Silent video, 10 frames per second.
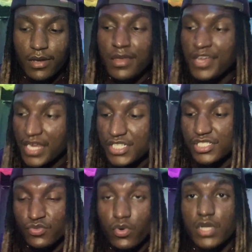niche
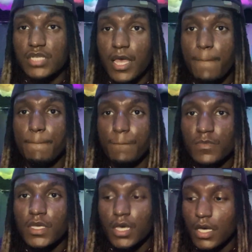is where it's at.
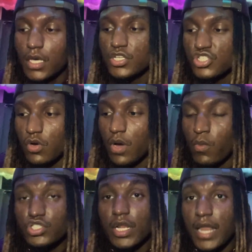So I
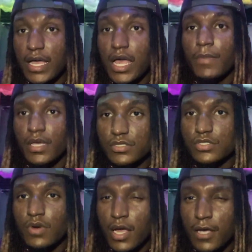want y'all to like, comment, and
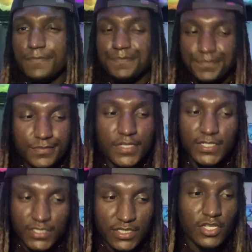subscribe.
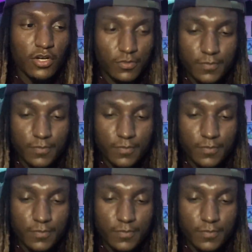Just know